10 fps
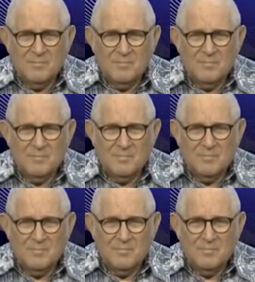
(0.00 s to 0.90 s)

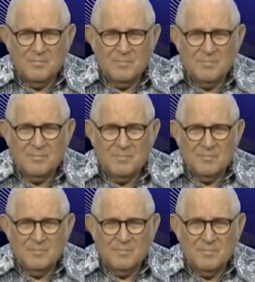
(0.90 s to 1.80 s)

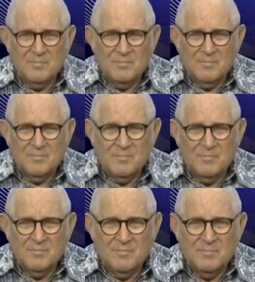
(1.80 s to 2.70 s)

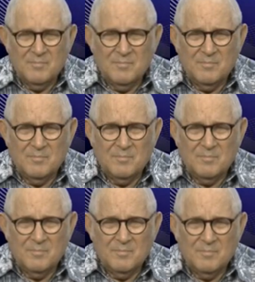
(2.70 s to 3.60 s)

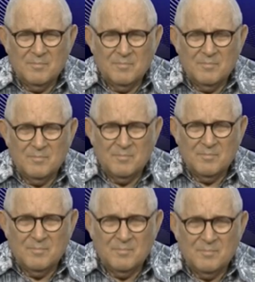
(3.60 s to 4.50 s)

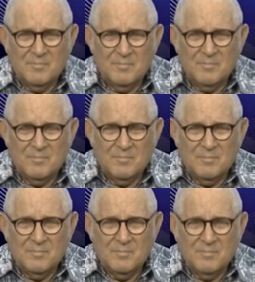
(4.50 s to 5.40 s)

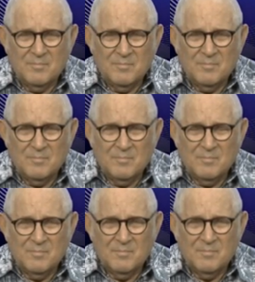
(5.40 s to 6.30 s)

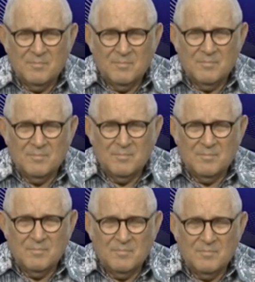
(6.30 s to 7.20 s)

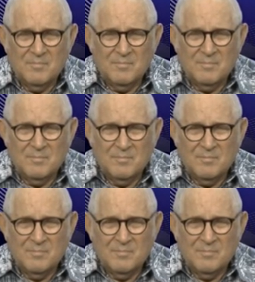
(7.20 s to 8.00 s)
No words are spoken by the person on screen.